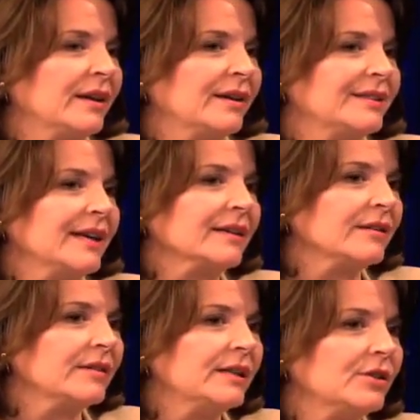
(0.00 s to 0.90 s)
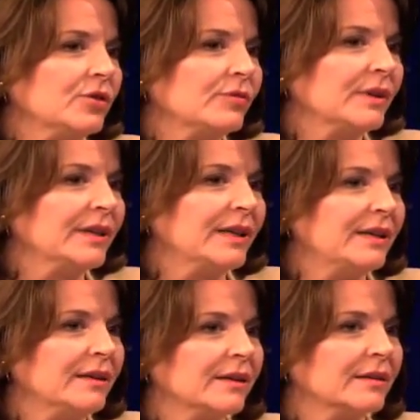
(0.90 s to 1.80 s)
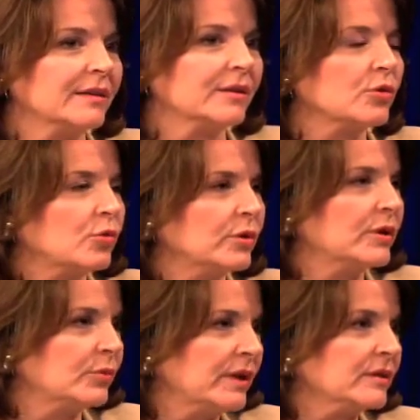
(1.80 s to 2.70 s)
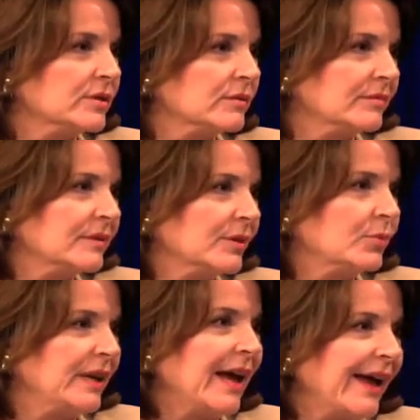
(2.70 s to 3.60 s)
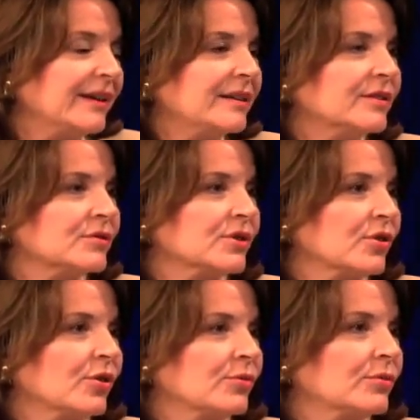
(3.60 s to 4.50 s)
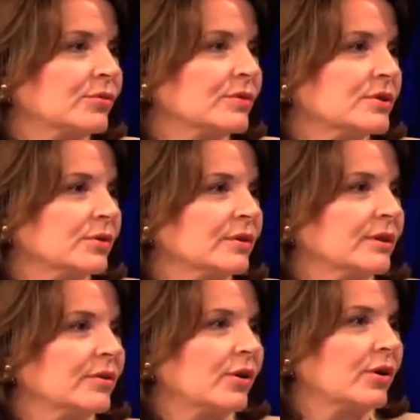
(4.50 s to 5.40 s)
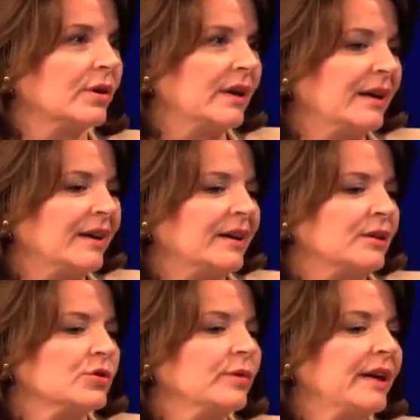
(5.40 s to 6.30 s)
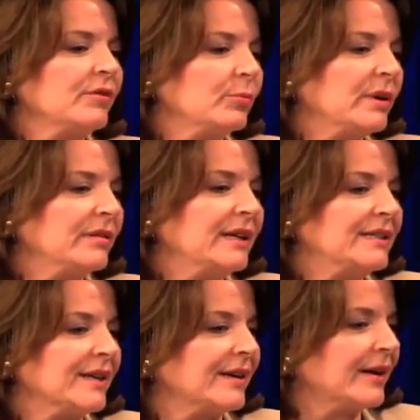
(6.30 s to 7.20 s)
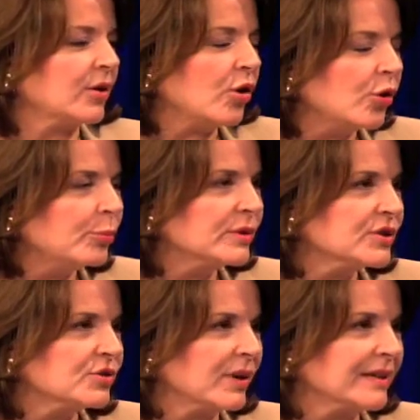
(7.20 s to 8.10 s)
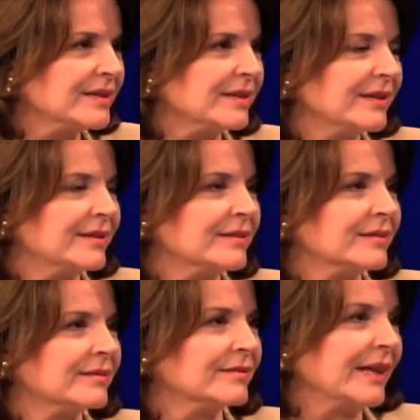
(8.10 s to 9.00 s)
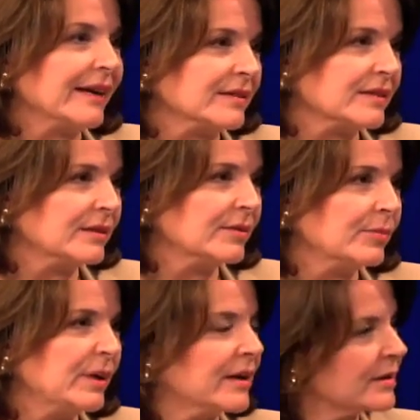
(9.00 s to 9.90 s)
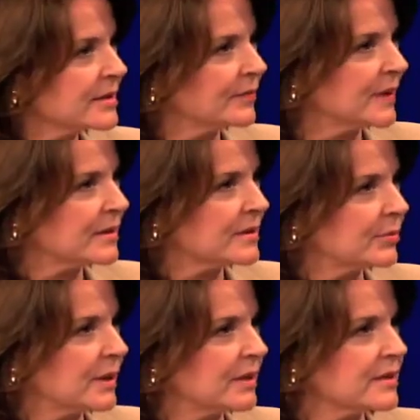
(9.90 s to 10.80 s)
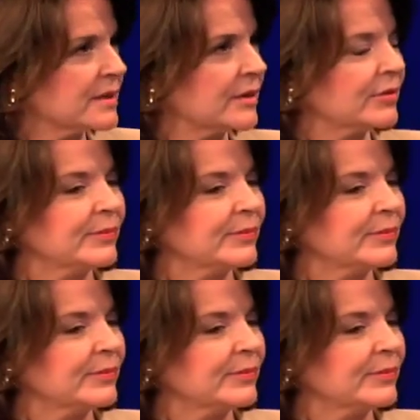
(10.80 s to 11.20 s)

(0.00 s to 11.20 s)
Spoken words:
technically, they're not really eating the corn and wheat that we had years ago. So their ability to cope with stress is less because of this, because they're